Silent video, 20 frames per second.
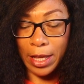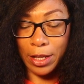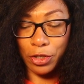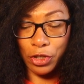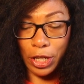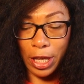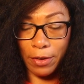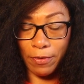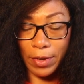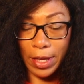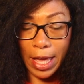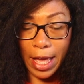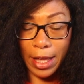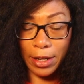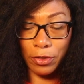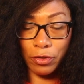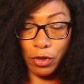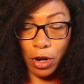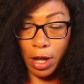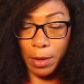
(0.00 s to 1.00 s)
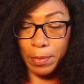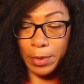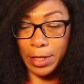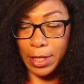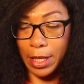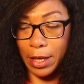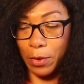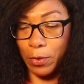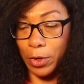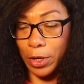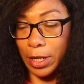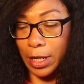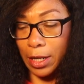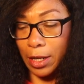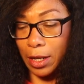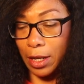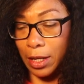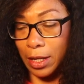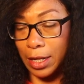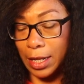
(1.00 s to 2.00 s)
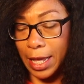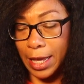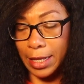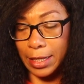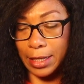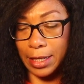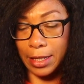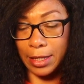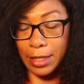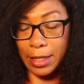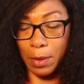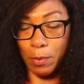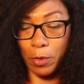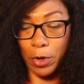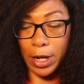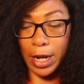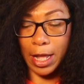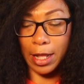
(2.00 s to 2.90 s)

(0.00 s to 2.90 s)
JVN drops. They were linked in someone